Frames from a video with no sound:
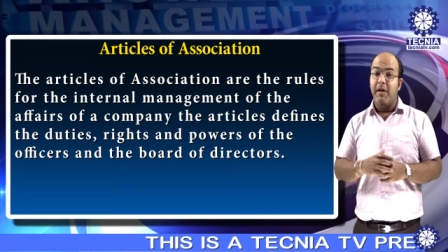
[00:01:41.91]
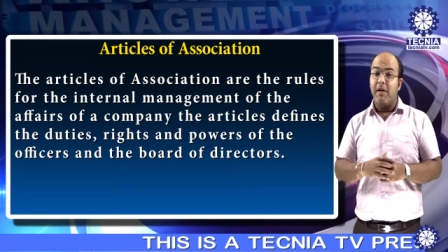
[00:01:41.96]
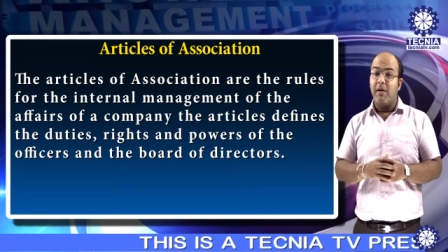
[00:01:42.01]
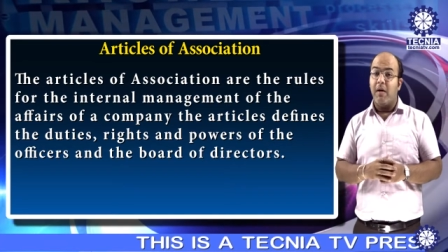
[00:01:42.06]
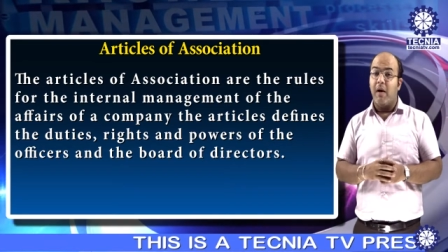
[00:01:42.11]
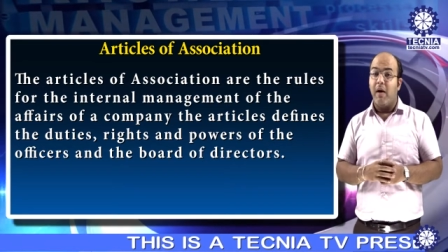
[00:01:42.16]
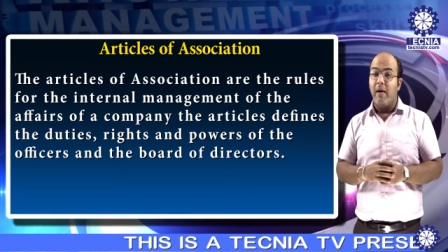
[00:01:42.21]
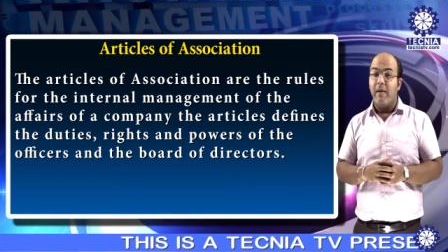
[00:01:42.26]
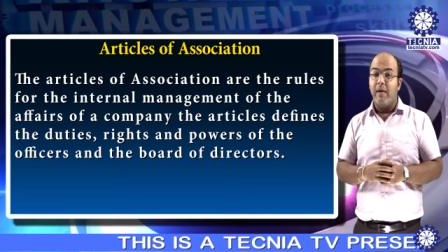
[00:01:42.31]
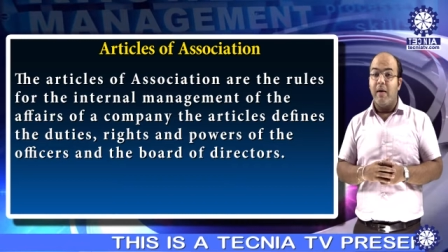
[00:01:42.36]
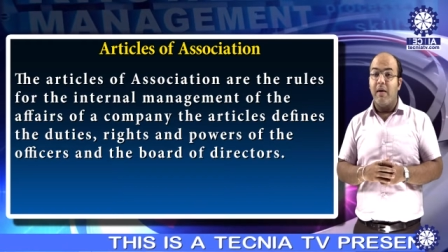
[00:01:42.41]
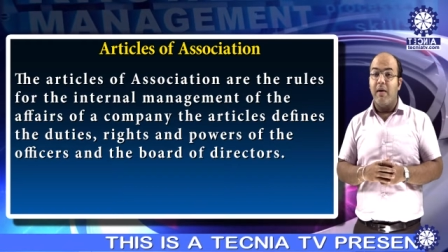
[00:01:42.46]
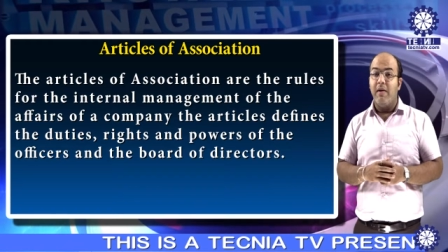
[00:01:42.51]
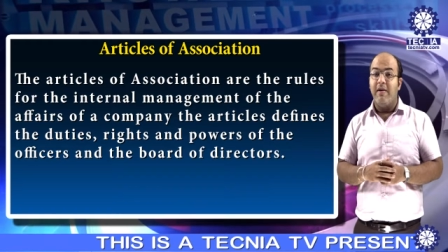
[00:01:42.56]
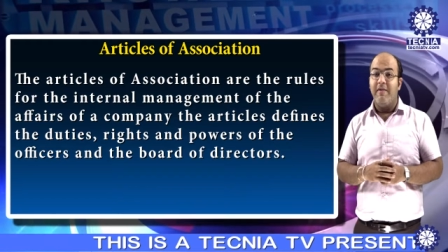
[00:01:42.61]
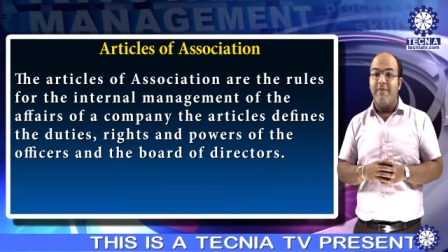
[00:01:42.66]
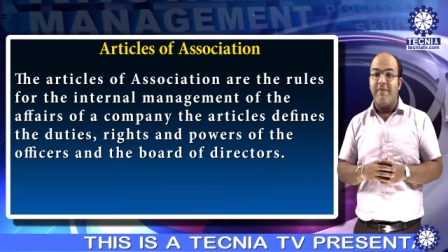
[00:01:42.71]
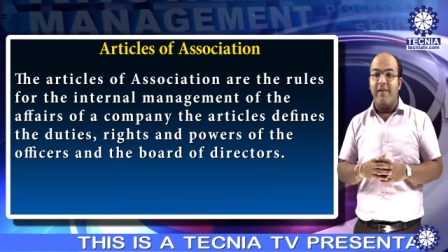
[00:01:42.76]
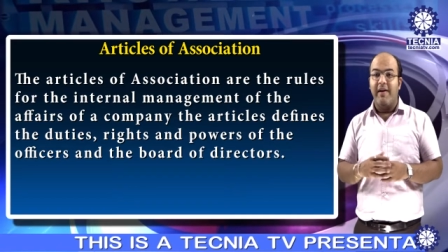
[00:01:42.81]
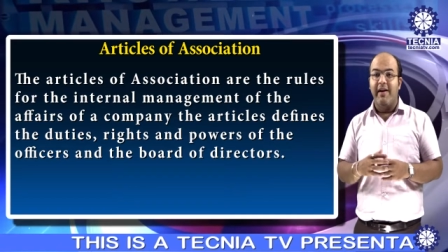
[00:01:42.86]
The article
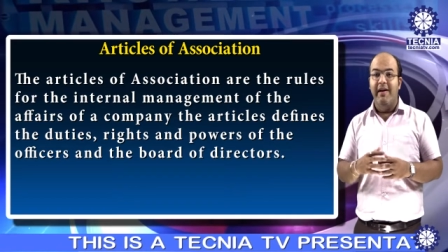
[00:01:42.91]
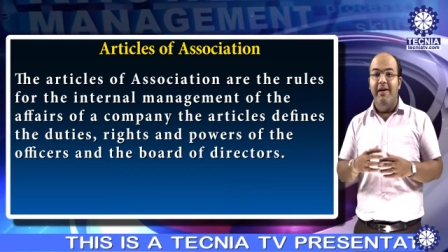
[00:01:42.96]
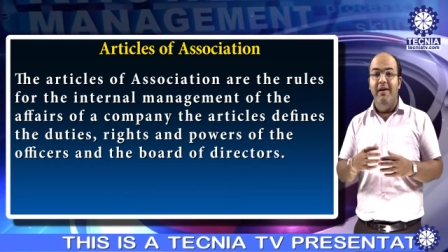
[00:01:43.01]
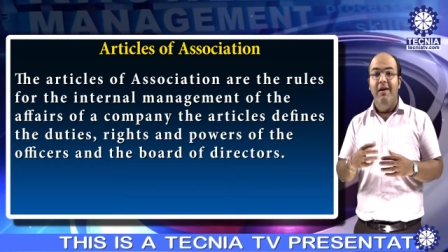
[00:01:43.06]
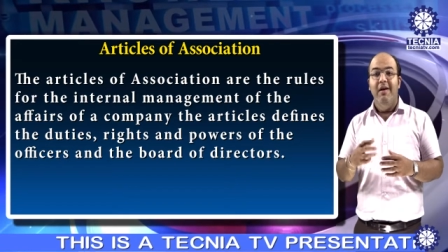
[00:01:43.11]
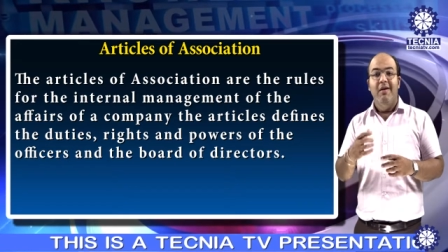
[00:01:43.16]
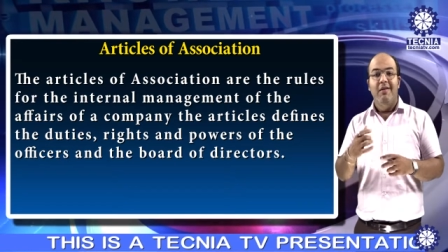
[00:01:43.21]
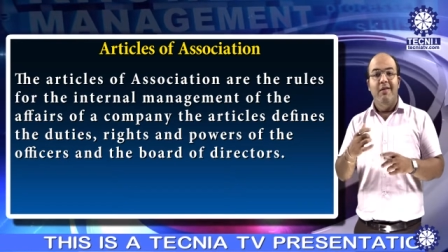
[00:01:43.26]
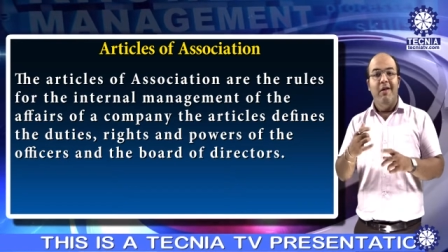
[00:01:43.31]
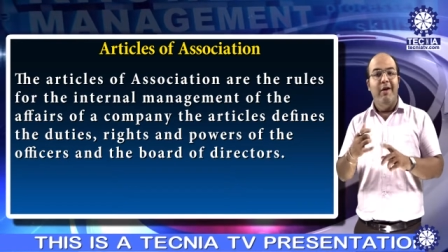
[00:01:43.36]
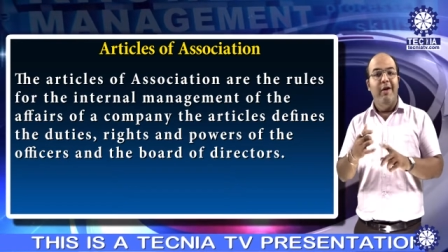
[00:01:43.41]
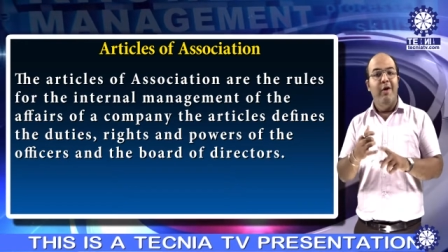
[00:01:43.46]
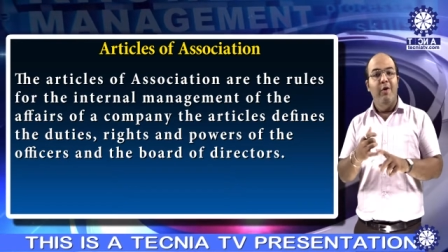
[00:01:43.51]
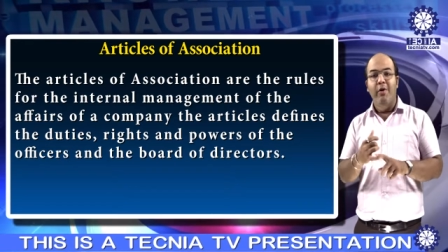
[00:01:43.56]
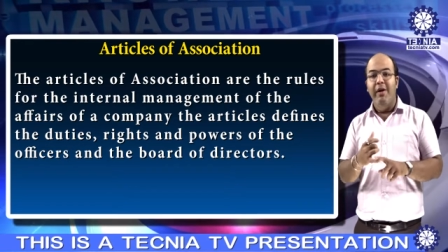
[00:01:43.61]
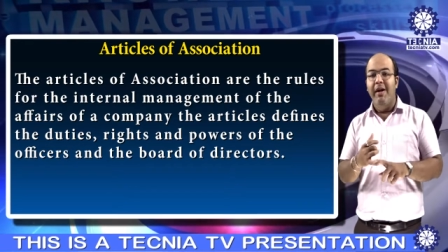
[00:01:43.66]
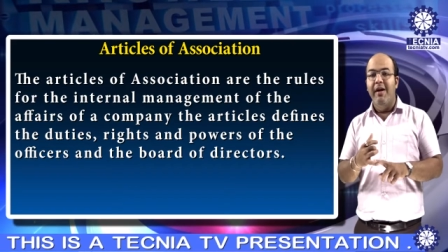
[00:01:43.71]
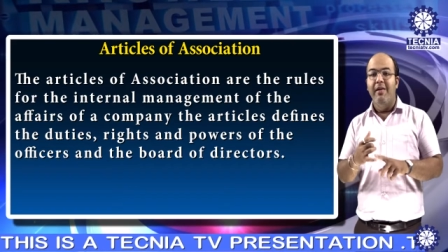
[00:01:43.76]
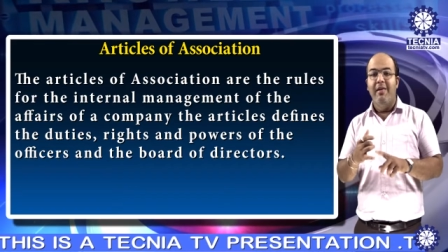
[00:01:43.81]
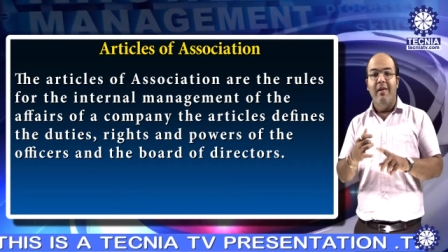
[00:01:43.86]
define the
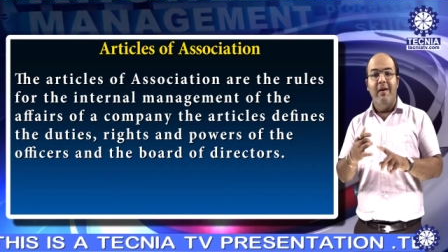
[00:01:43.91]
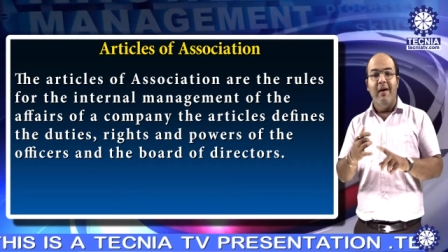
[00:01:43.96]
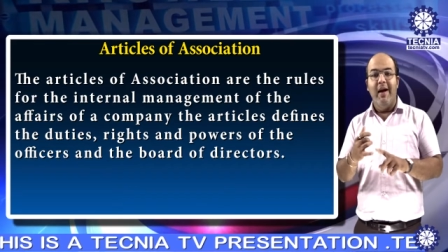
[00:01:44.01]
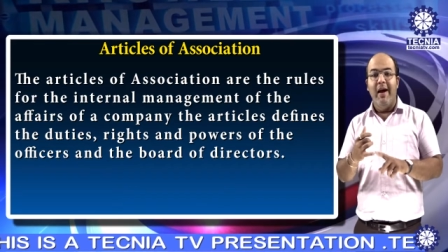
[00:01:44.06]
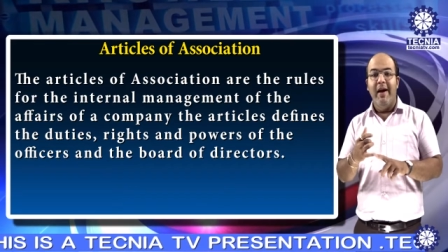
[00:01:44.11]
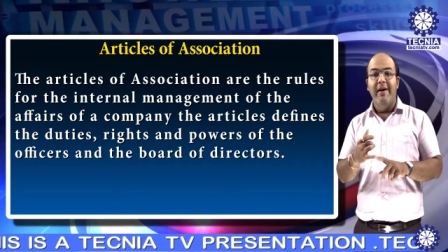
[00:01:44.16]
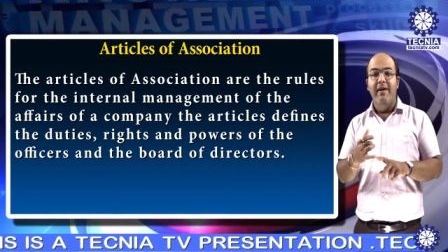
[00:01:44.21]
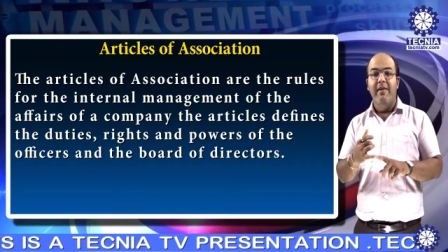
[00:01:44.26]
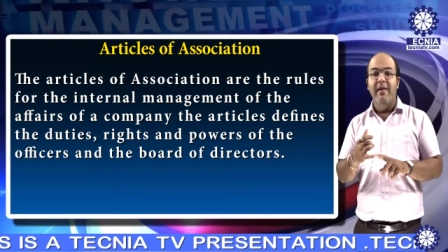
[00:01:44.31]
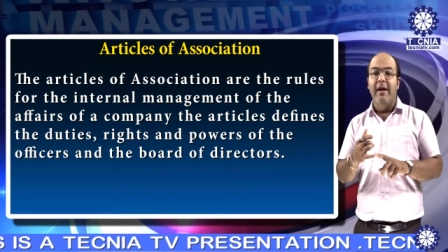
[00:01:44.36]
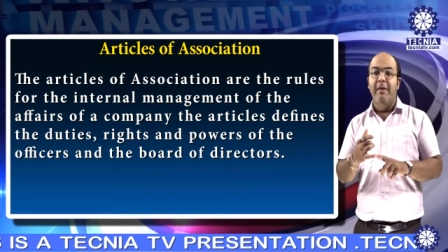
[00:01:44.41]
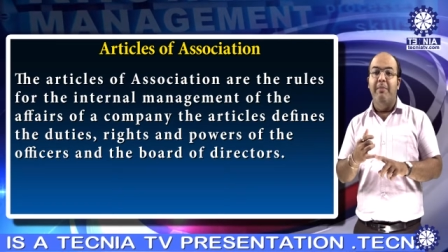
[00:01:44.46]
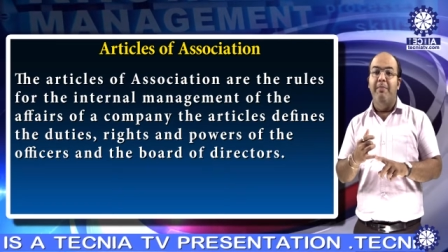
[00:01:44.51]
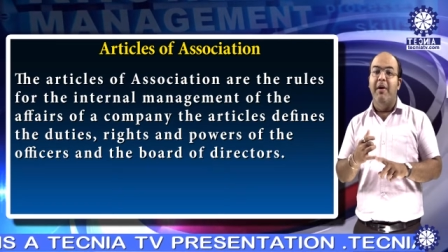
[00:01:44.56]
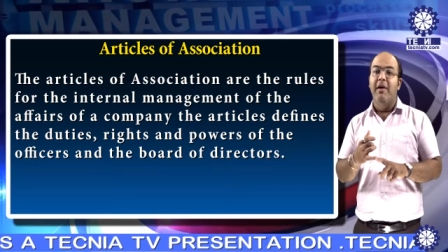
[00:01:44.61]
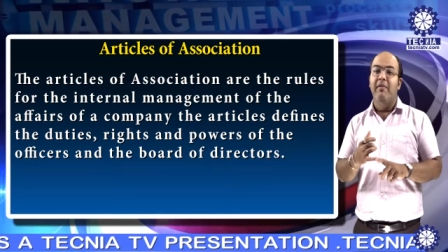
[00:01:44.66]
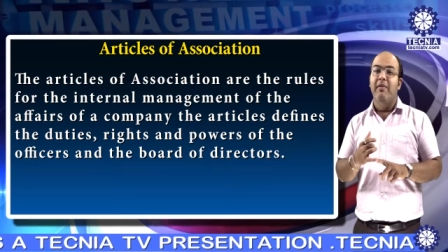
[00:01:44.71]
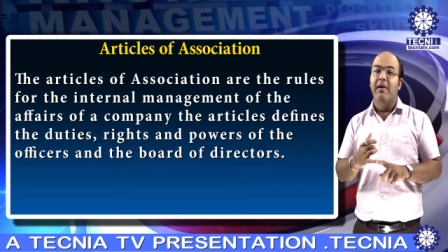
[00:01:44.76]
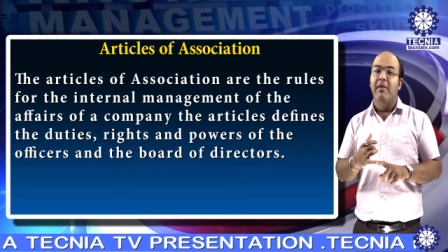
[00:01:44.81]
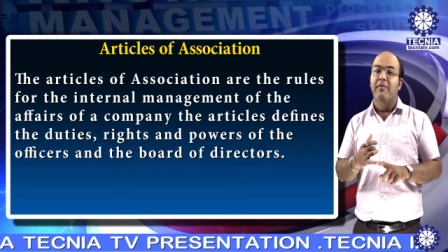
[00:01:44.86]
duties, rights and
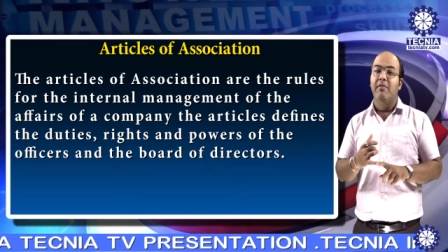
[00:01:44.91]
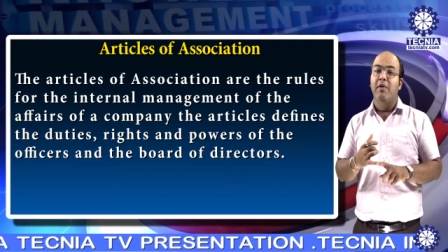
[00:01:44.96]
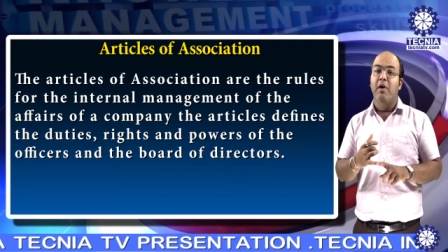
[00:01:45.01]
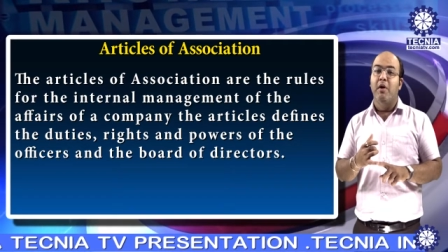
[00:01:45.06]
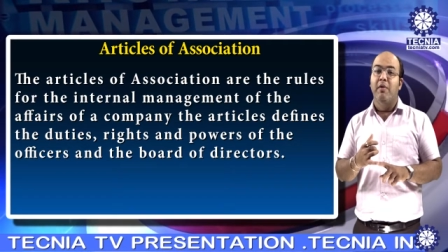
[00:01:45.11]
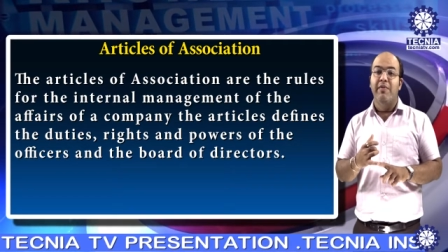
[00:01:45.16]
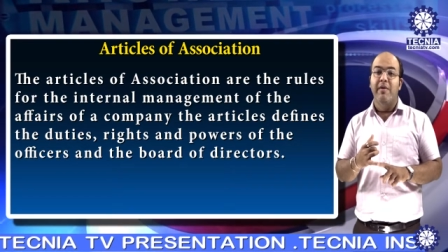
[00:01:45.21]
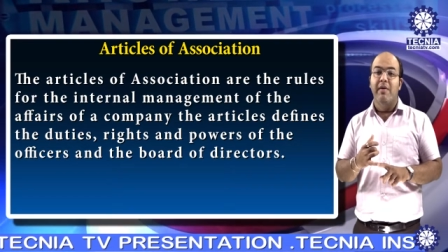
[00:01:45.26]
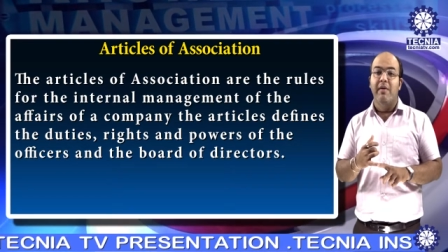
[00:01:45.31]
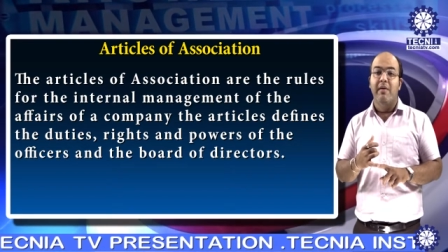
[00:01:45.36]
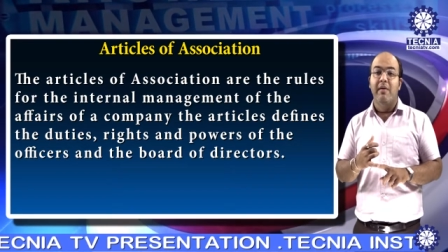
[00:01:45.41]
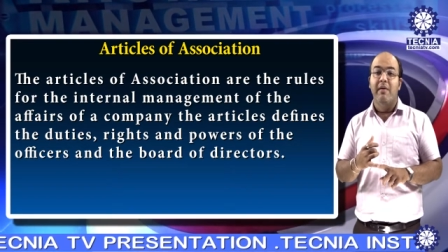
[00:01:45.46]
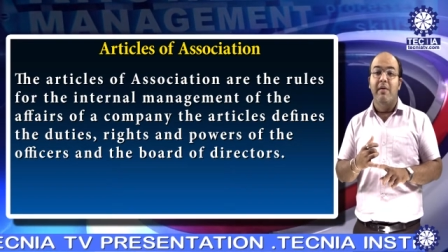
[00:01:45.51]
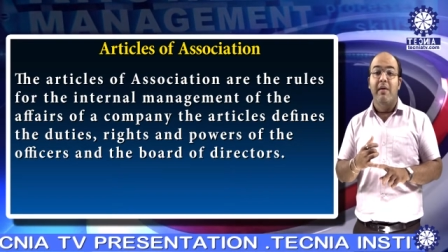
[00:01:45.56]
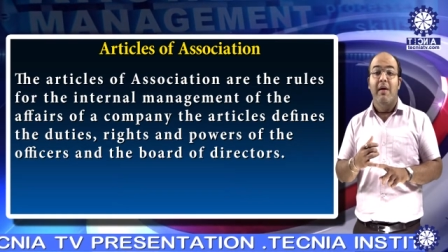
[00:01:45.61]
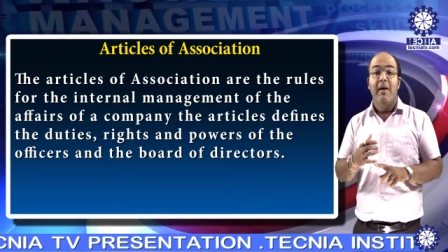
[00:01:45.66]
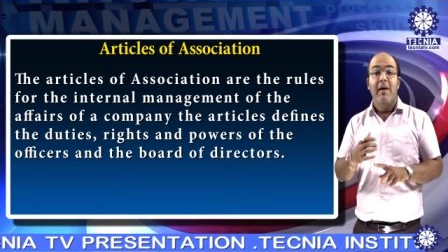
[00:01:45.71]
power of the officers